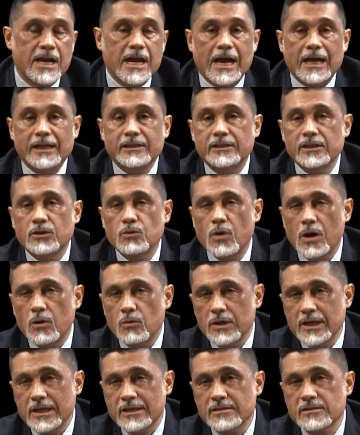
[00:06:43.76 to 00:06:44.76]

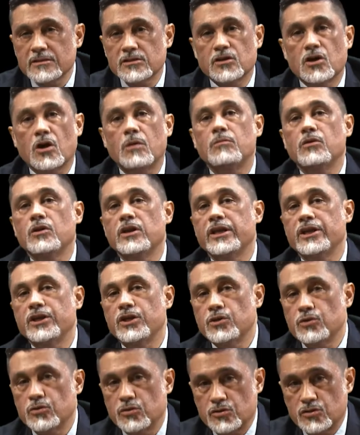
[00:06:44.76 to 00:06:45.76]
Anticoagulants commonly
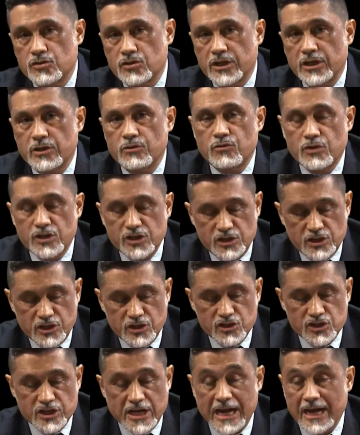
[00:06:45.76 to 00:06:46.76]
used in
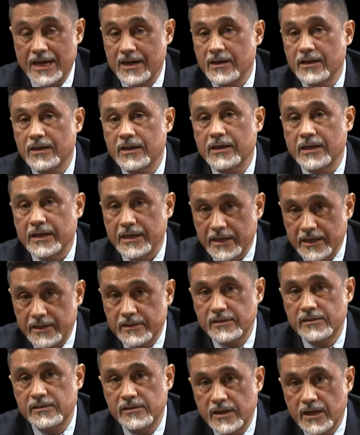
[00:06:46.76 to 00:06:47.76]
research are
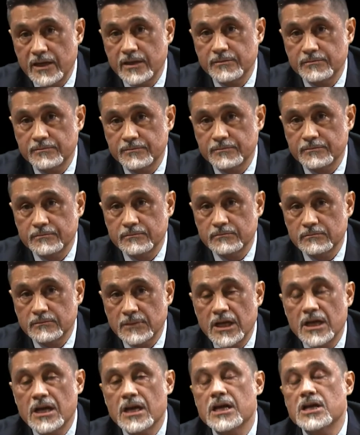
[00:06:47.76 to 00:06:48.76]
EDTA,
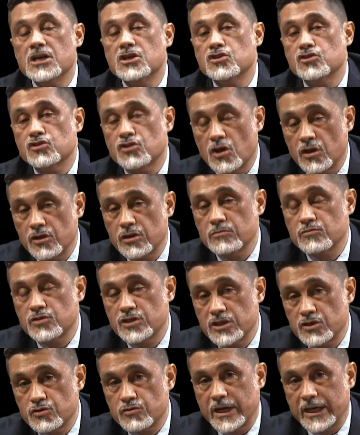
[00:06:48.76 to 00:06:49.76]
sodium
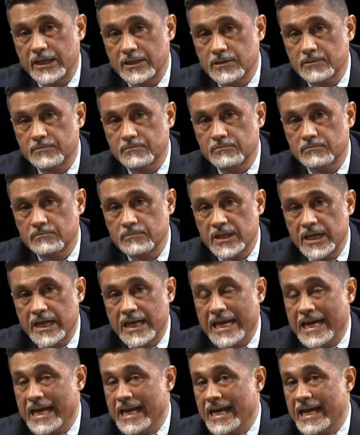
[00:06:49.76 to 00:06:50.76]
citrate,
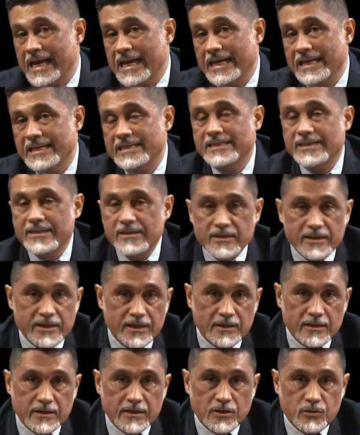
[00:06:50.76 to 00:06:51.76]
ECD,
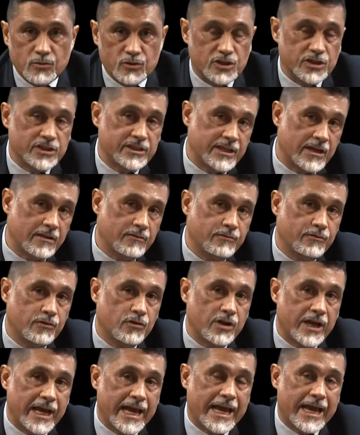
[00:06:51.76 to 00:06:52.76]
which stands
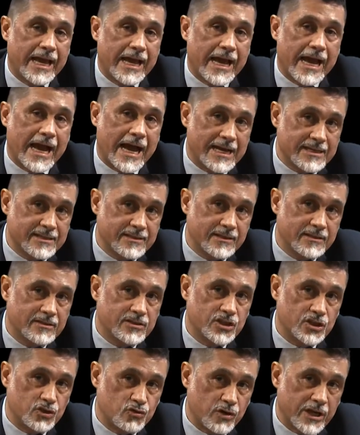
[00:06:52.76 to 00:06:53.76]
for acid
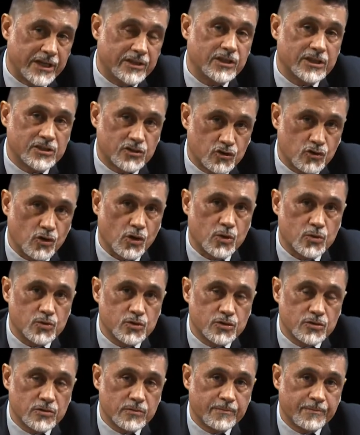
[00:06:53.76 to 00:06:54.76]
citrate dextrose,
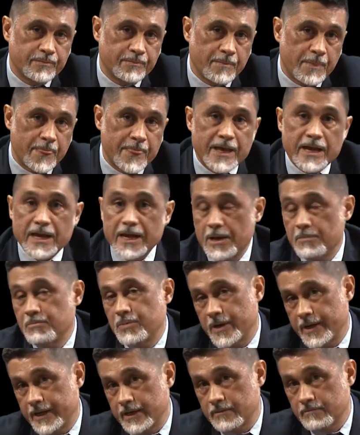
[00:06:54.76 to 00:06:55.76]

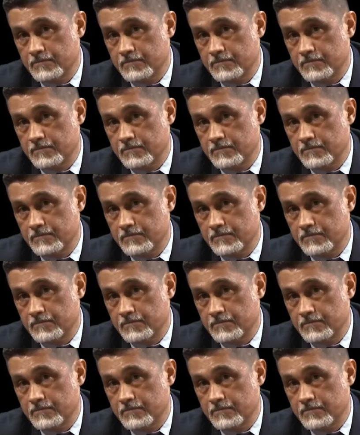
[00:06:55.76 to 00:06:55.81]
heparin,